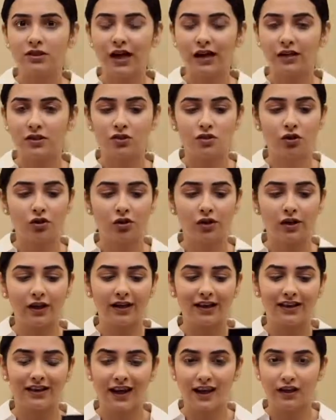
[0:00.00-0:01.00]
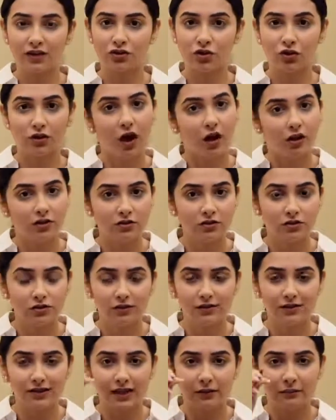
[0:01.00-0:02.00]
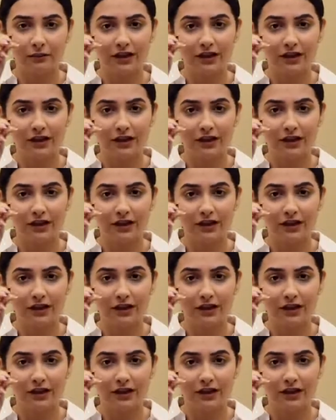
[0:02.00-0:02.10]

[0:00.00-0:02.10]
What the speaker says: that's going to like enhance your dark circles like